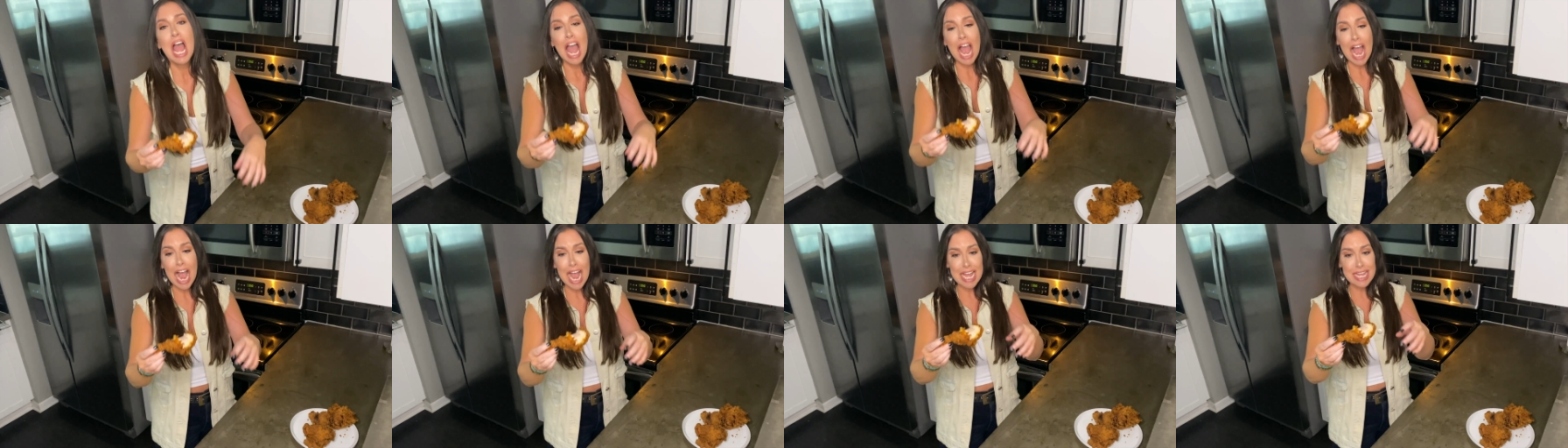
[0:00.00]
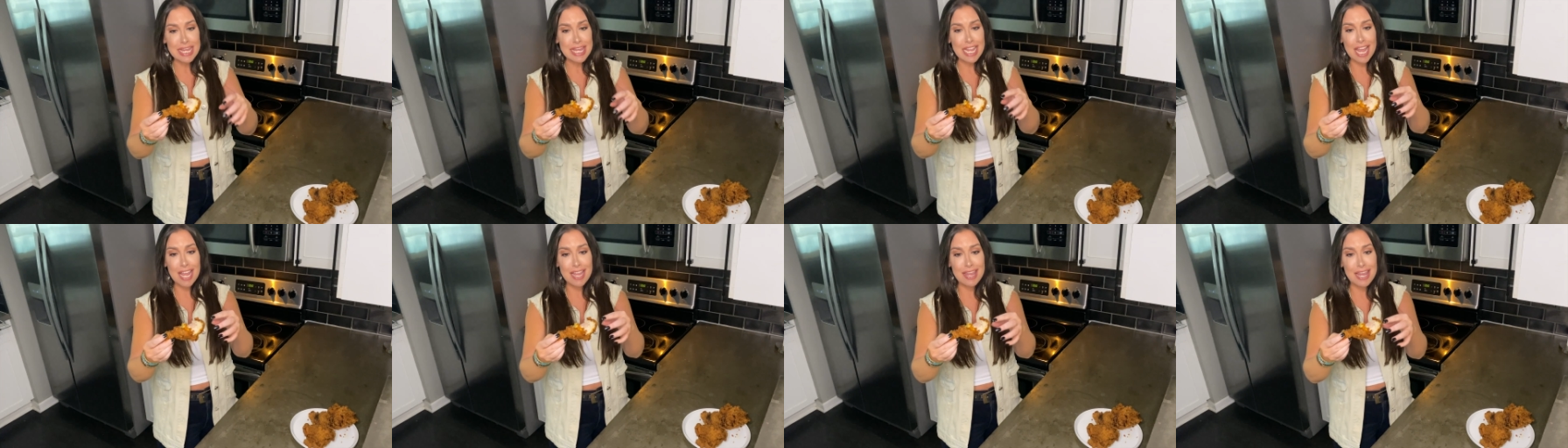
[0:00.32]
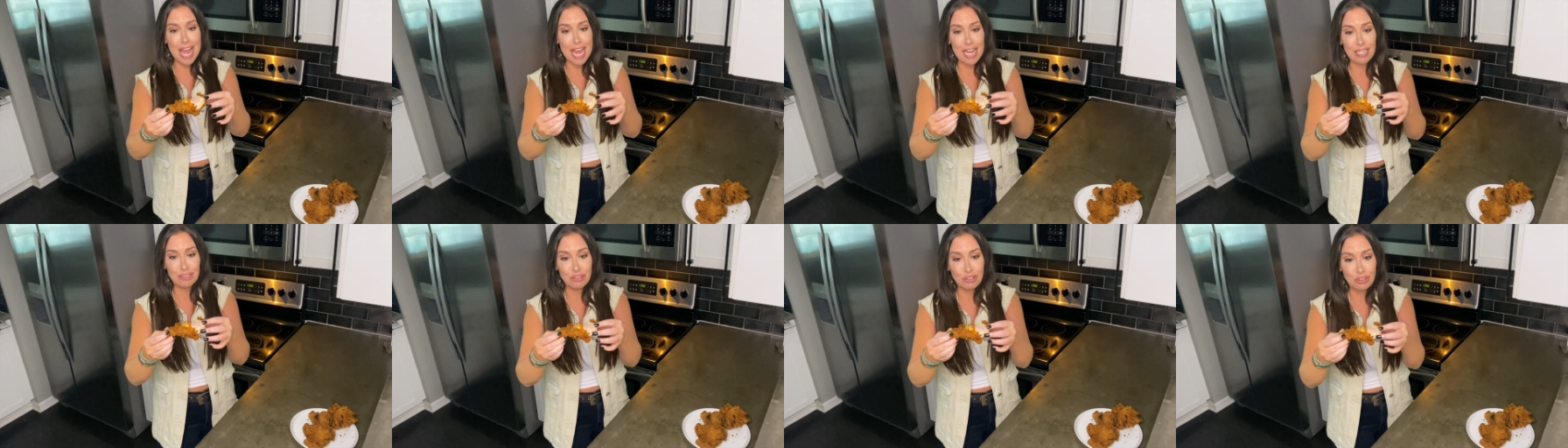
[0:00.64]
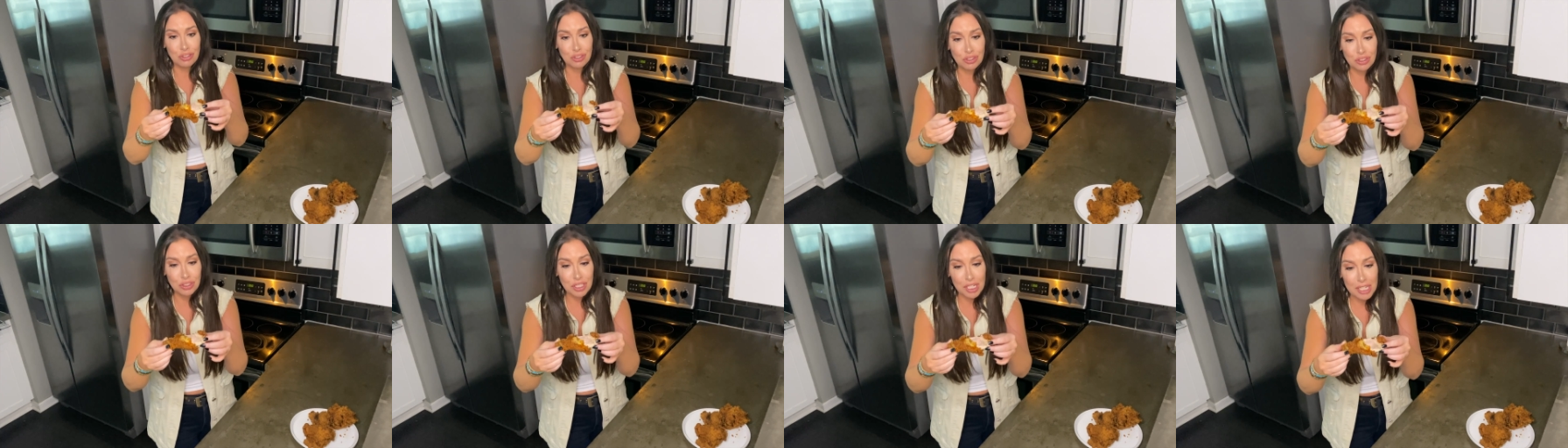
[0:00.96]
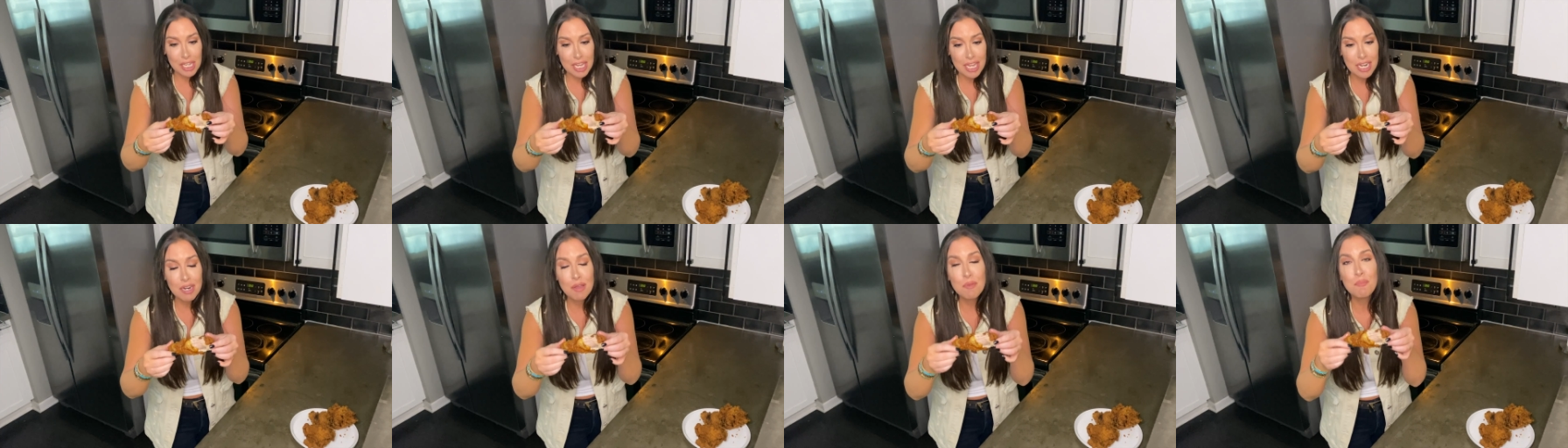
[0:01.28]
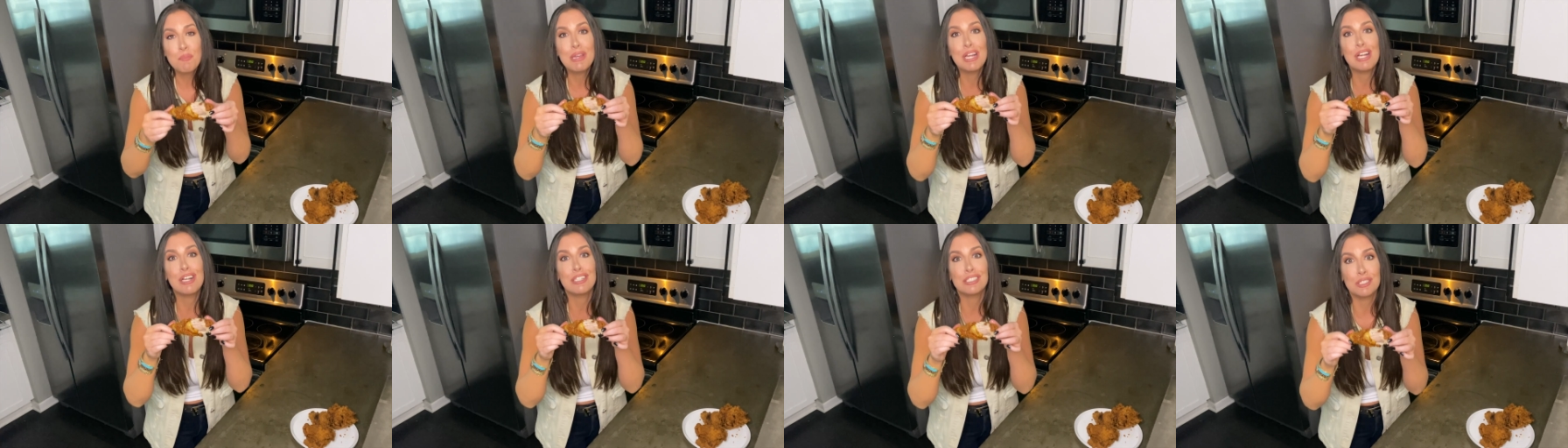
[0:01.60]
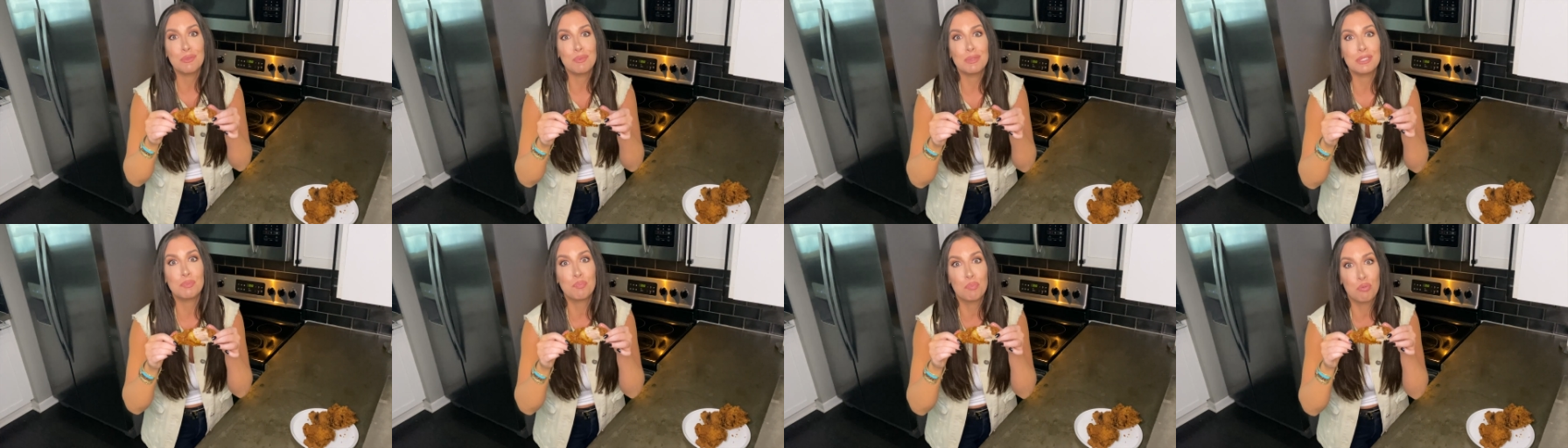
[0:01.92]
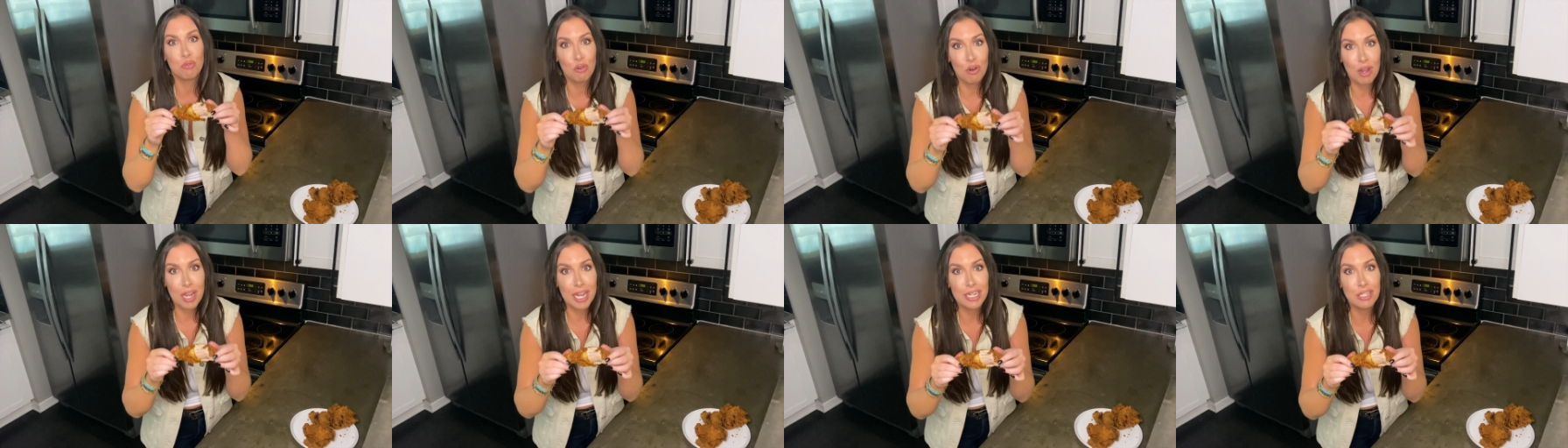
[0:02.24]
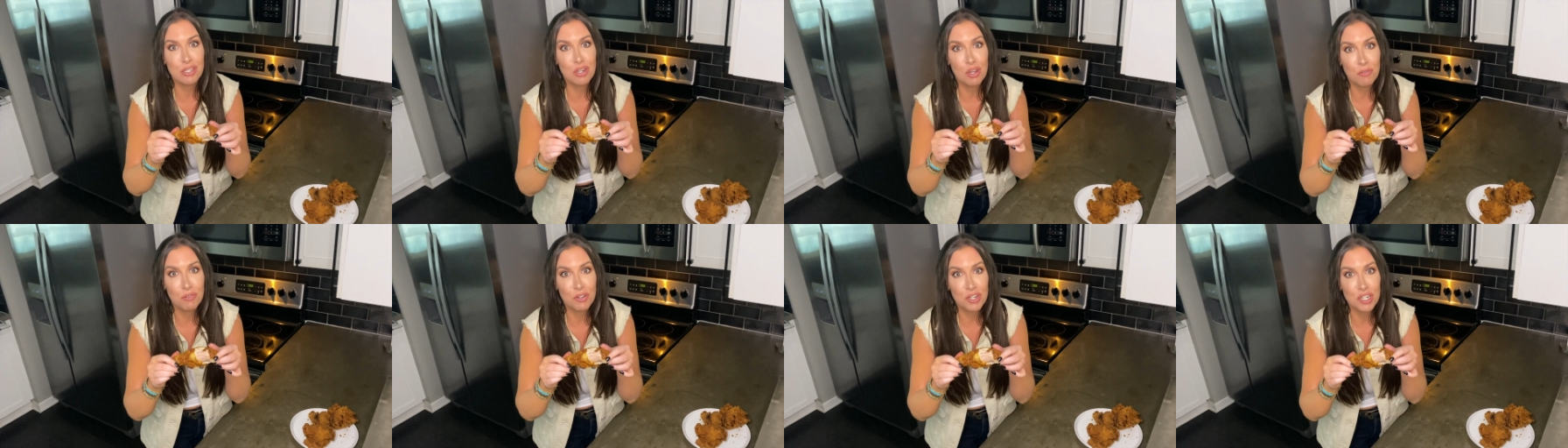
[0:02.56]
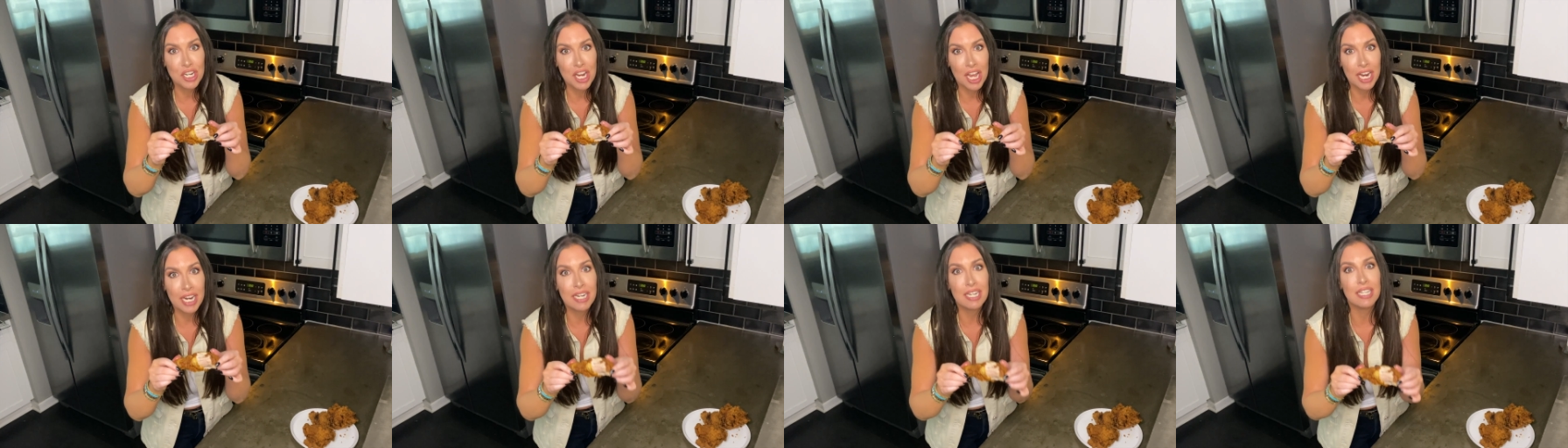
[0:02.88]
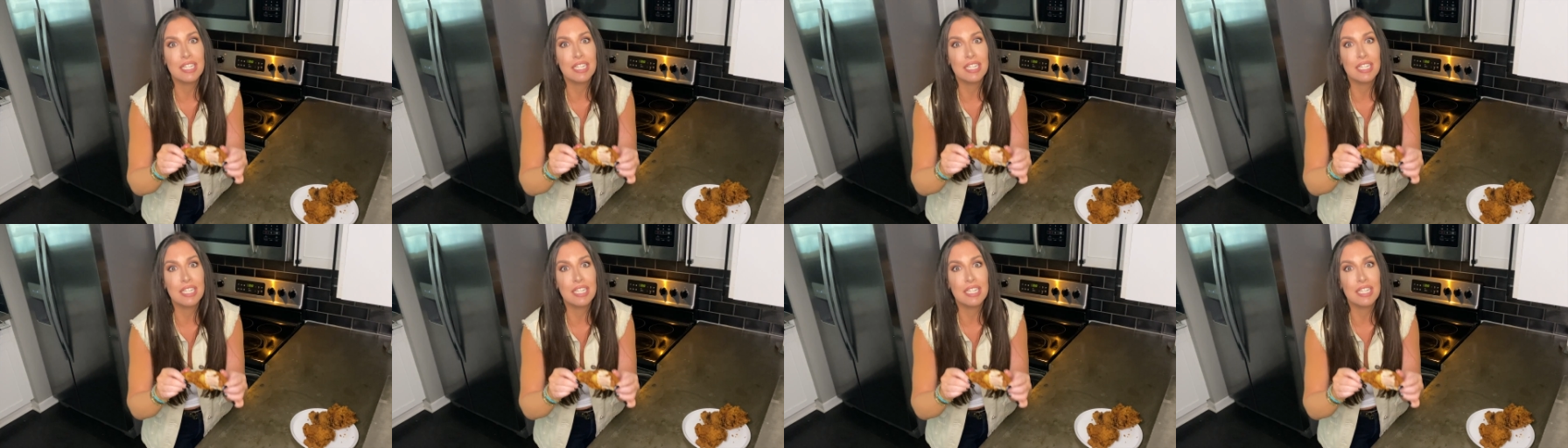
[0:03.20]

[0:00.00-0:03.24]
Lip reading: And then that chicken, because it was brined overnight,